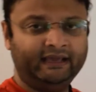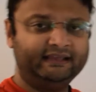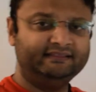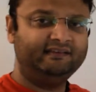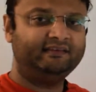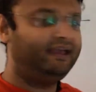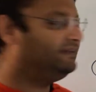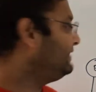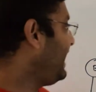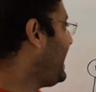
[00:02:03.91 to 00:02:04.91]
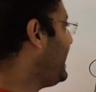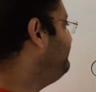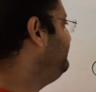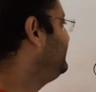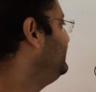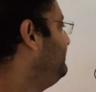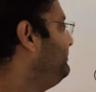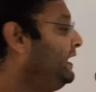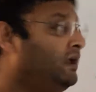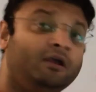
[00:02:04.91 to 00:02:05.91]
In this case, I am picking up
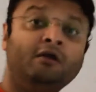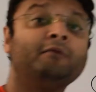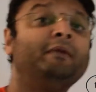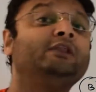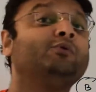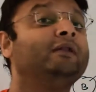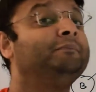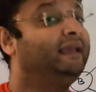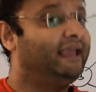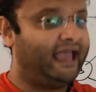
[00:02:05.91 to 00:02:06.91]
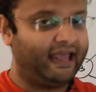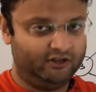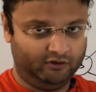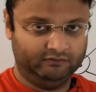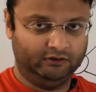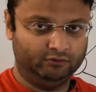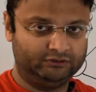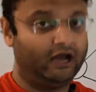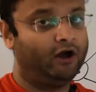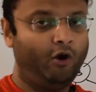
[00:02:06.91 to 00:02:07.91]
A, but you can pick any of the nodes.
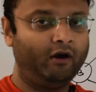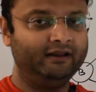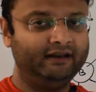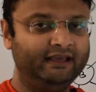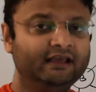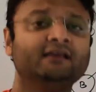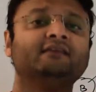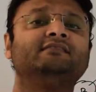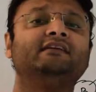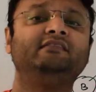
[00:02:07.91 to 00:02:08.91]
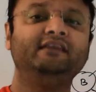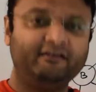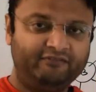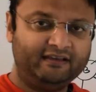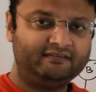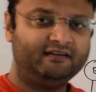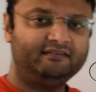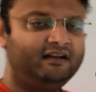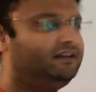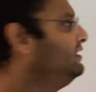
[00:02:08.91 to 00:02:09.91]
Accordingly, the DFS
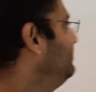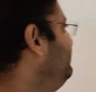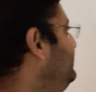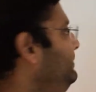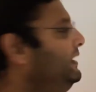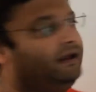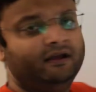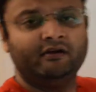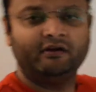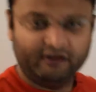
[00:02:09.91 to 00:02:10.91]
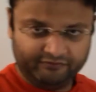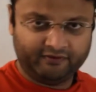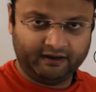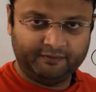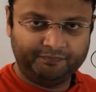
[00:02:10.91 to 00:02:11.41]
result will be different.